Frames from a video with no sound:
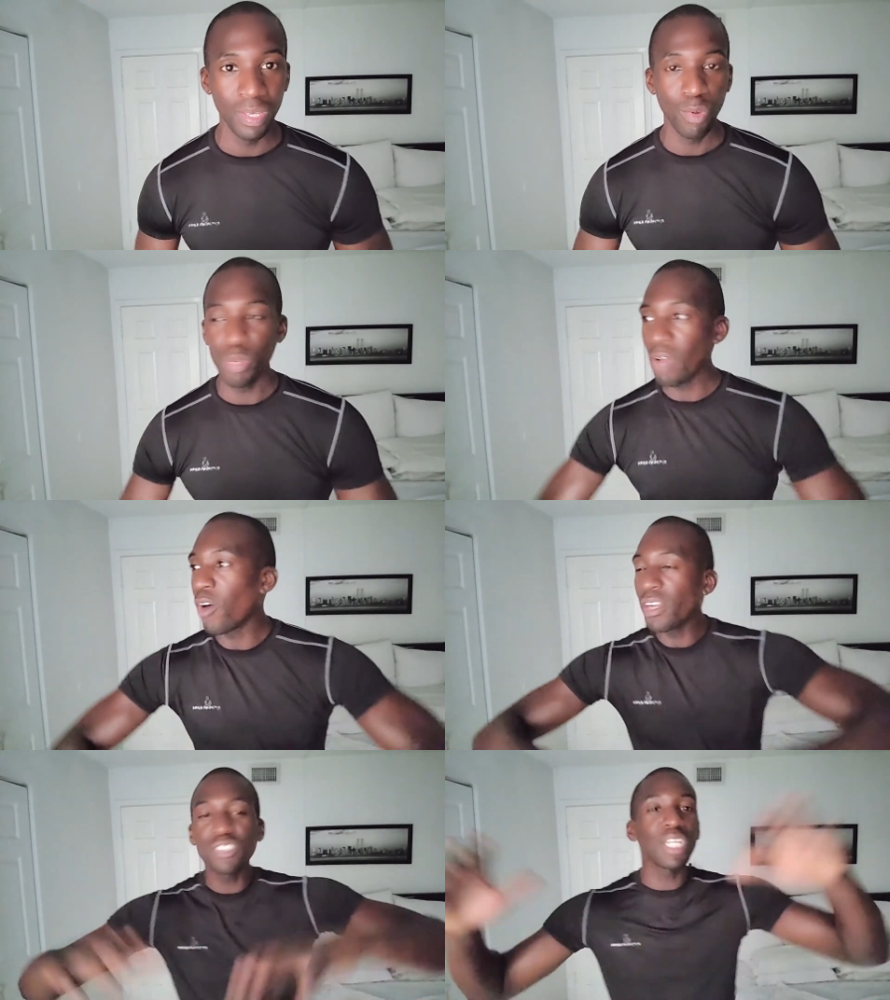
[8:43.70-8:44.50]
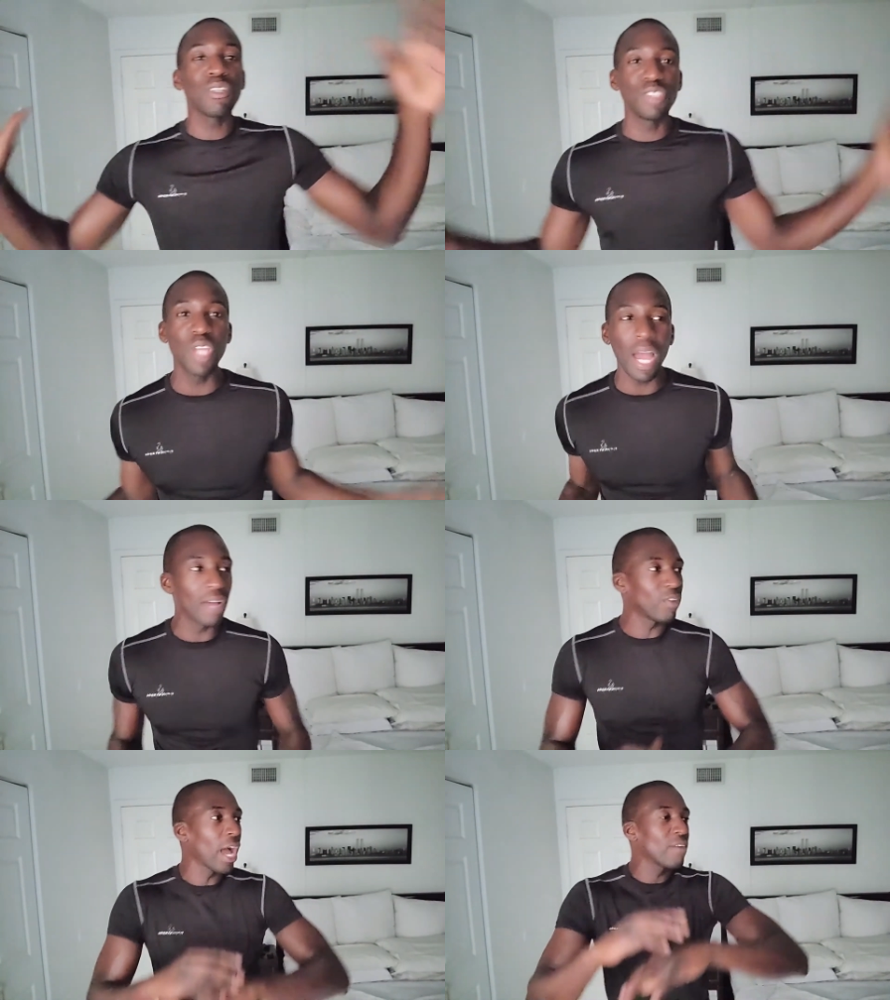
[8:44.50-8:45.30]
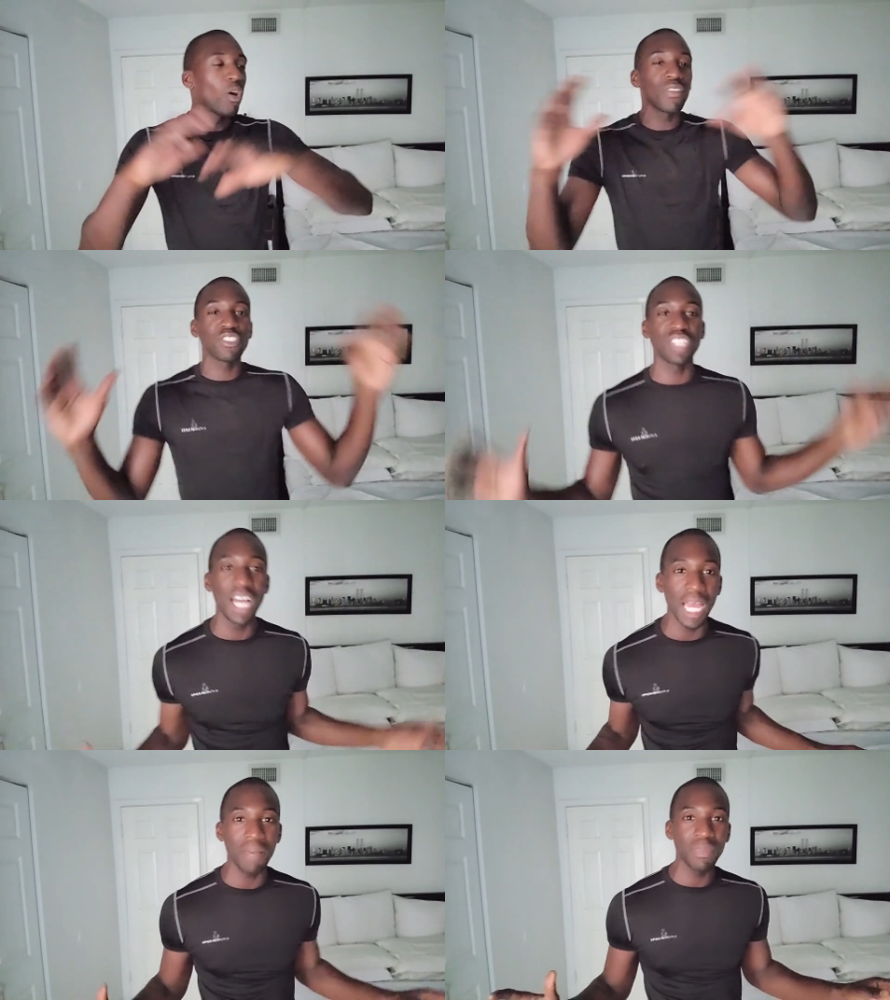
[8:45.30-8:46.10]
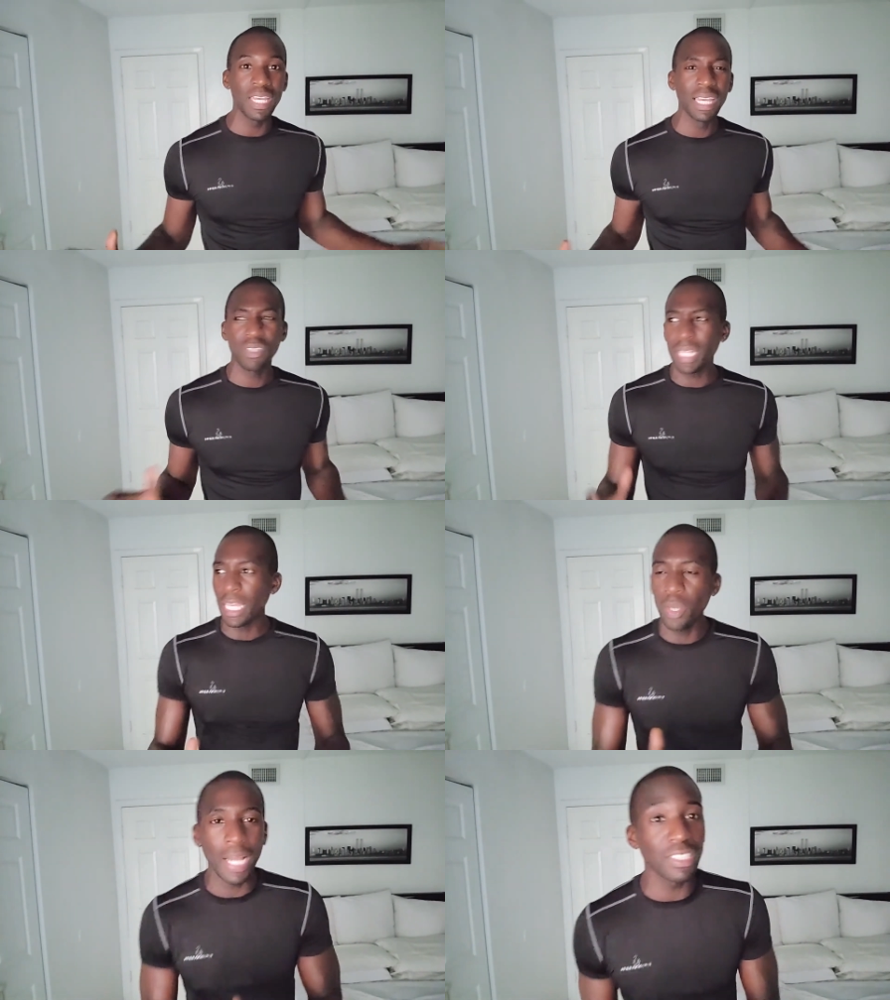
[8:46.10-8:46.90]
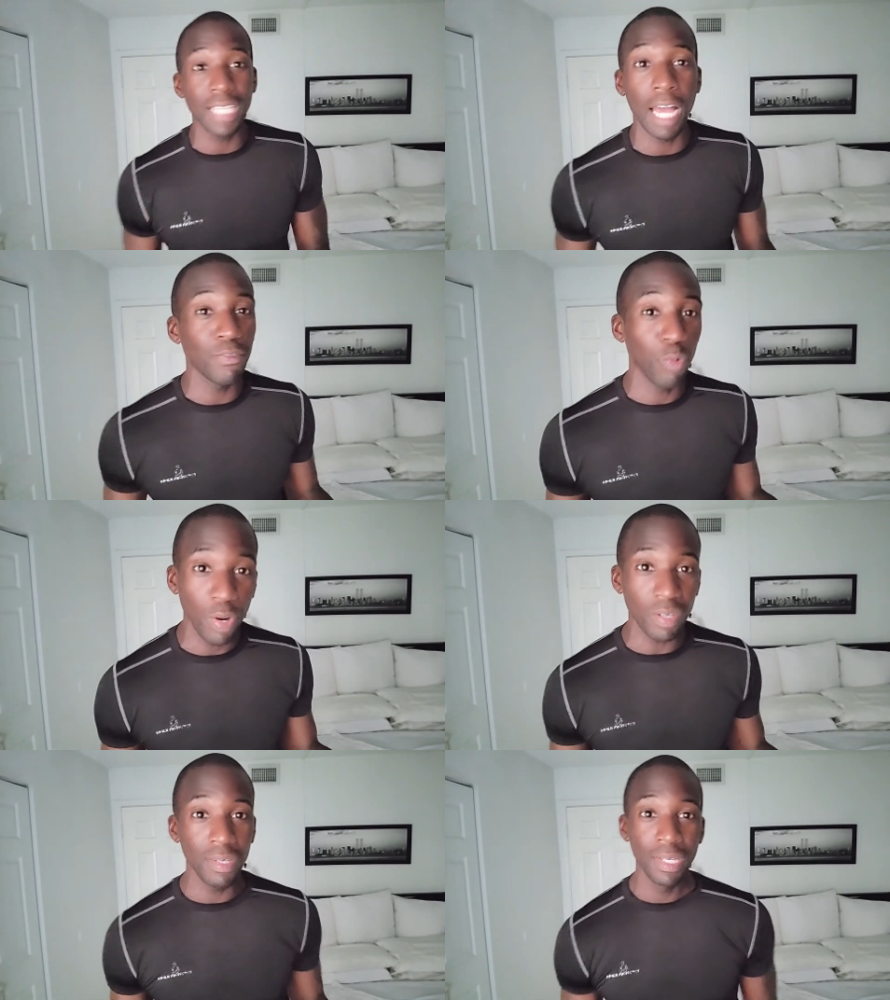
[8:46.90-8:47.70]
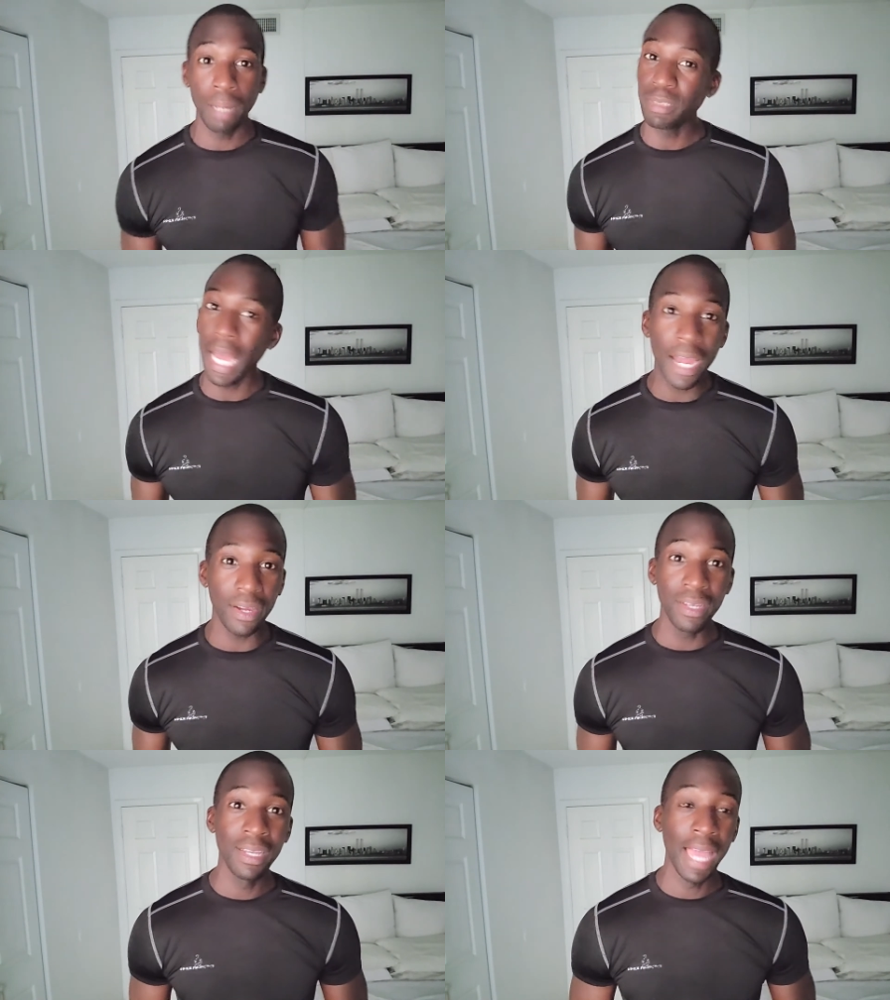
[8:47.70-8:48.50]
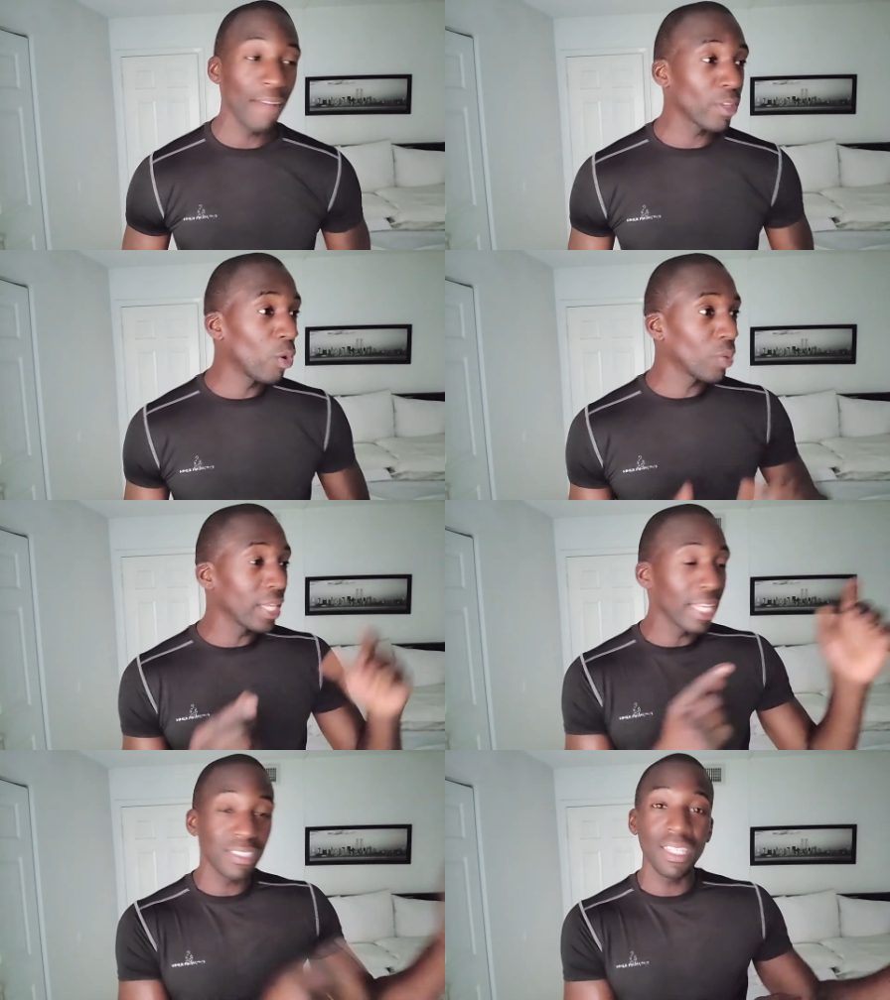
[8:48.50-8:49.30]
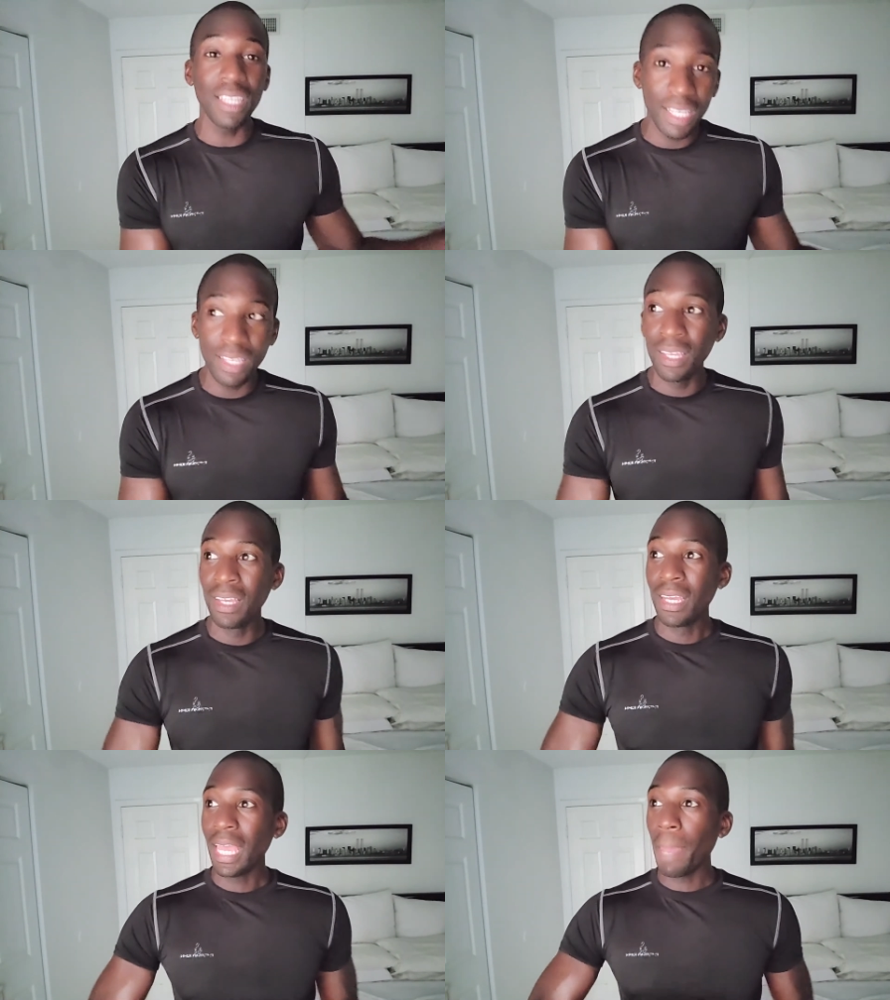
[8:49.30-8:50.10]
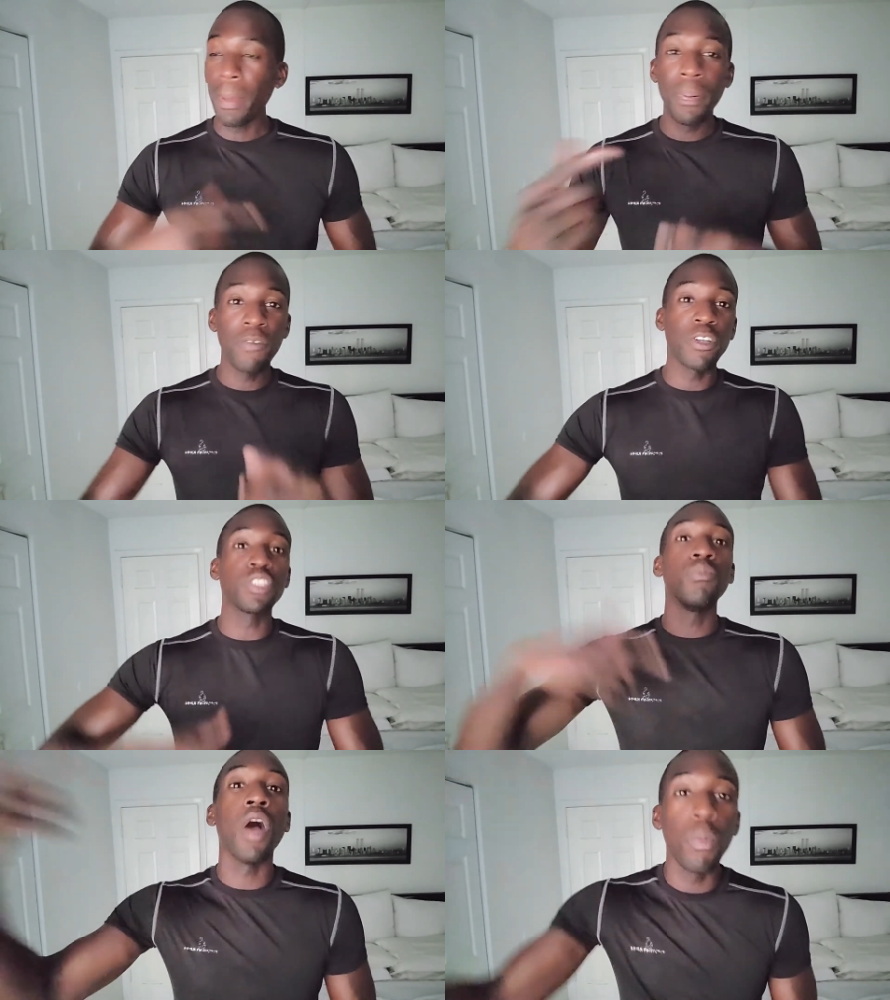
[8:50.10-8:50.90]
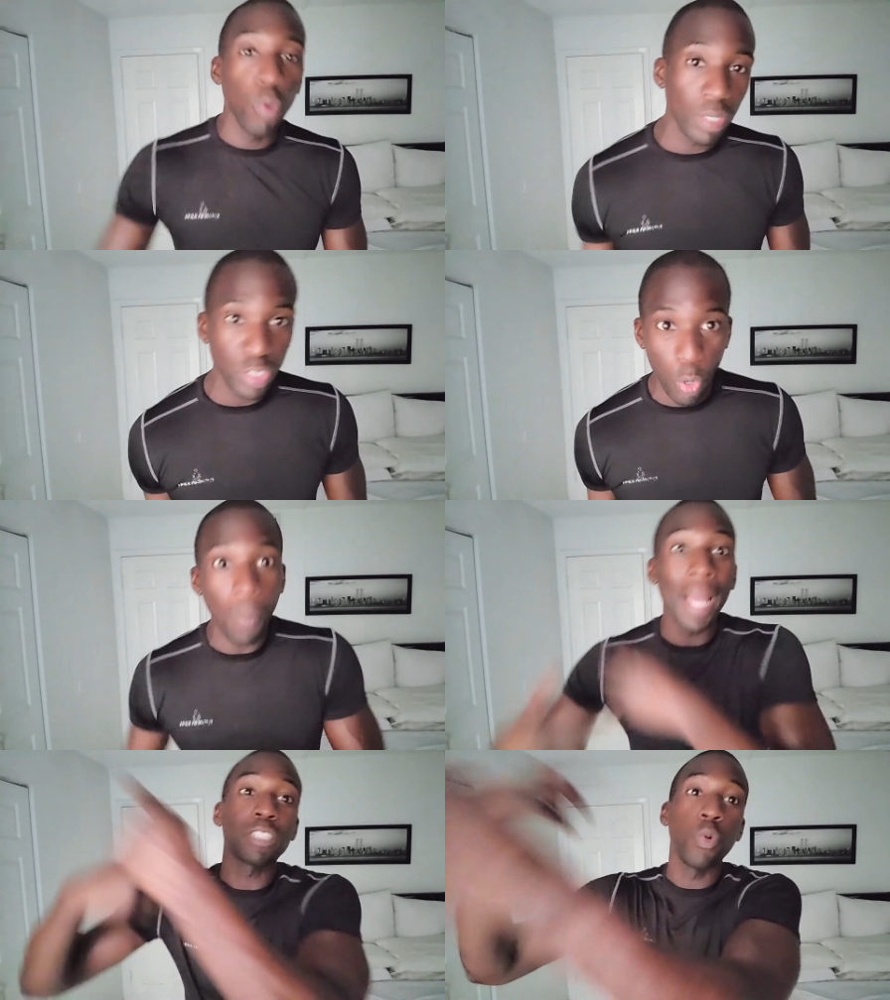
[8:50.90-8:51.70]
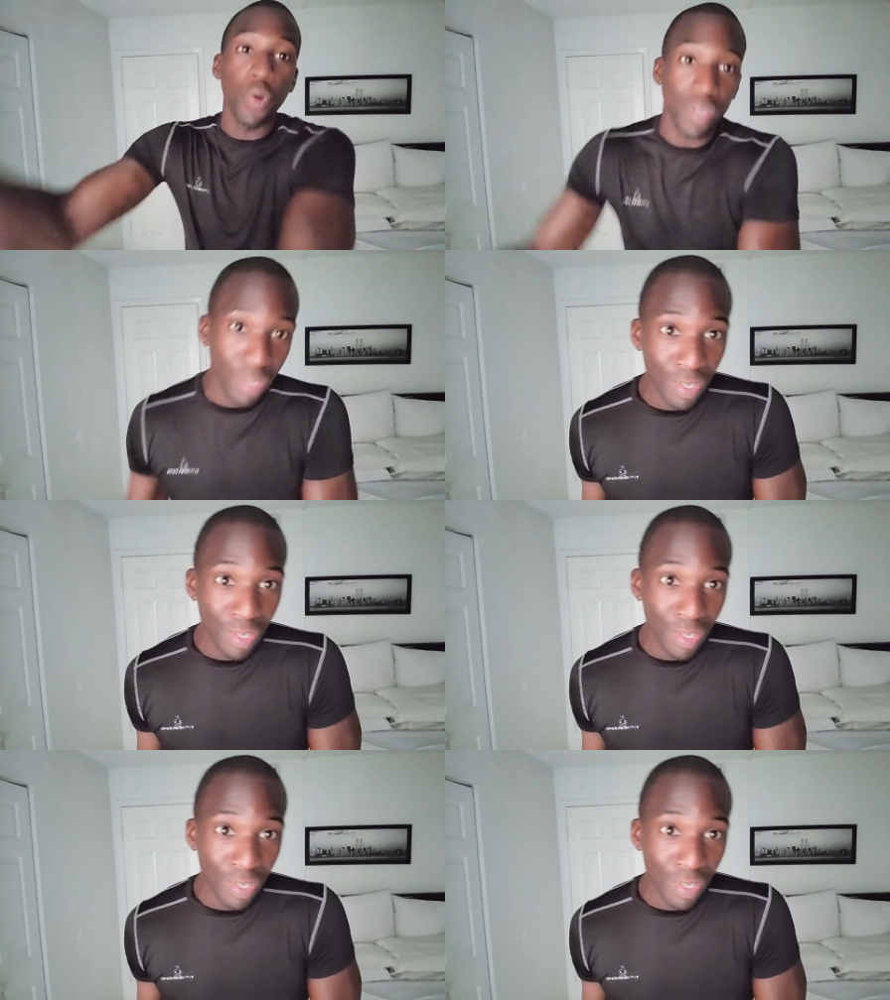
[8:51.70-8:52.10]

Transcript: We have all this energy, I have all this time. They're like, yo, I just got off work. I'm tired. I have to go get something to eat and prepare for tomorrow morning to go back to work.